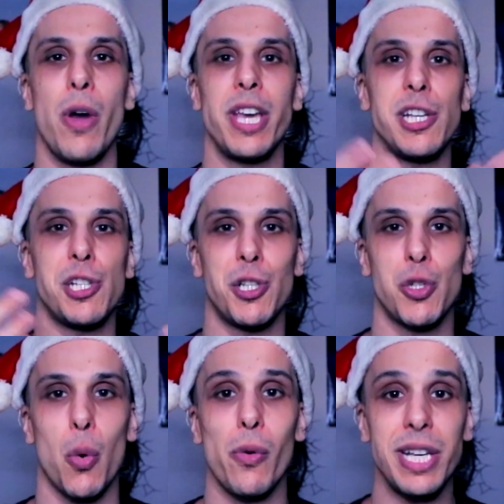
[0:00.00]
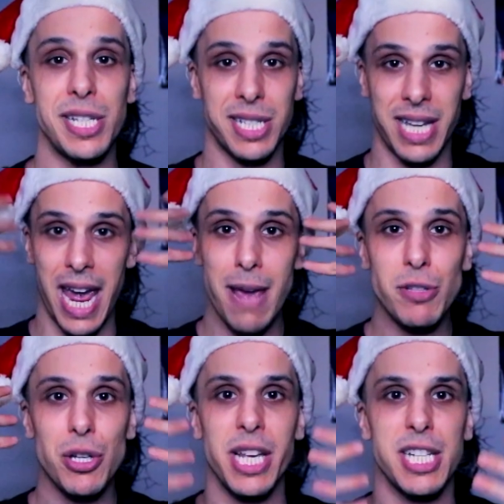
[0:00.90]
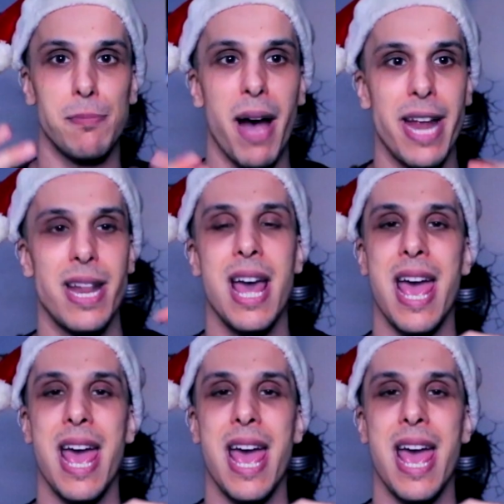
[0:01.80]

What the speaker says: his stories came to his mind